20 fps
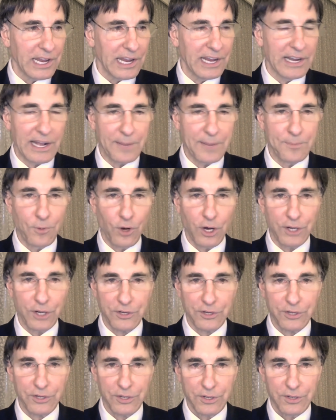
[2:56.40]
And I bought
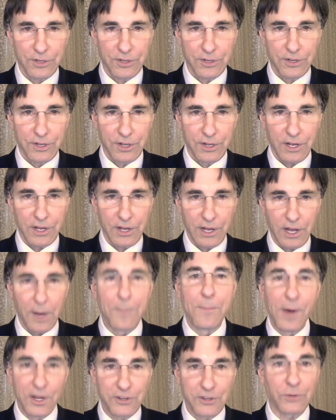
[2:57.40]
a
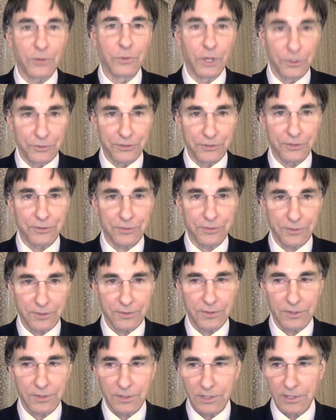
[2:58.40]
bunch of roses,
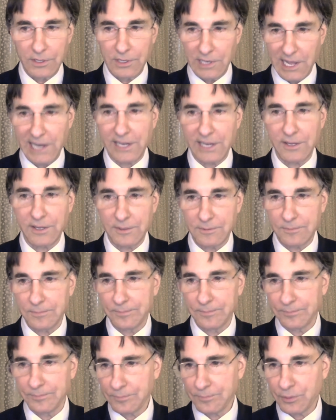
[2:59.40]
like
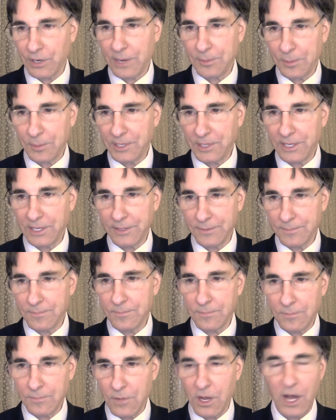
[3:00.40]
probably
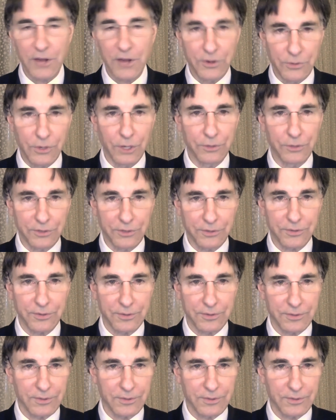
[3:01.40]
100 roses,